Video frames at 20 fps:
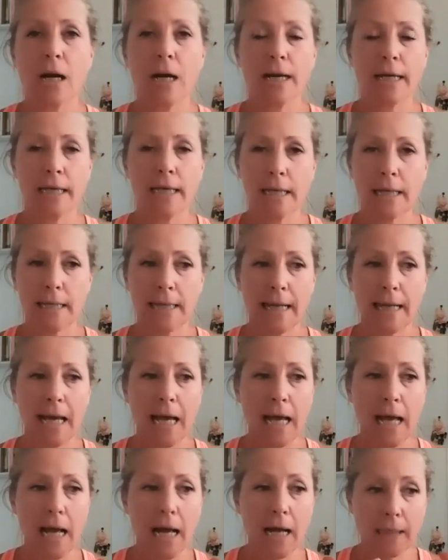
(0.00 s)
I can
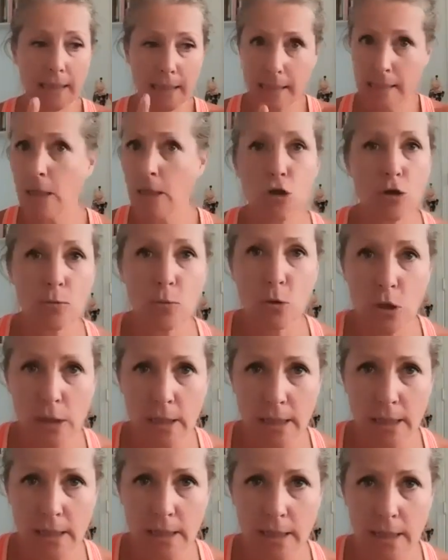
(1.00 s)
send you more
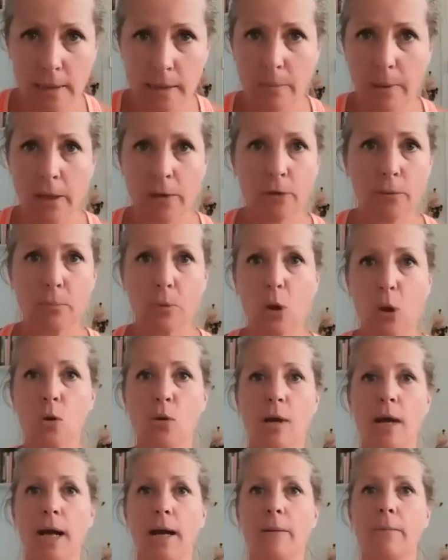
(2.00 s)
details about the
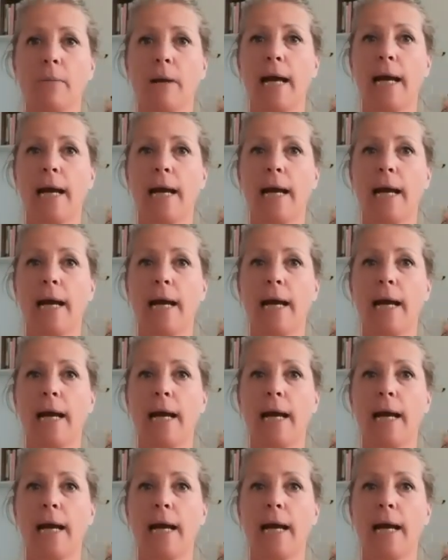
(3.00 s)
program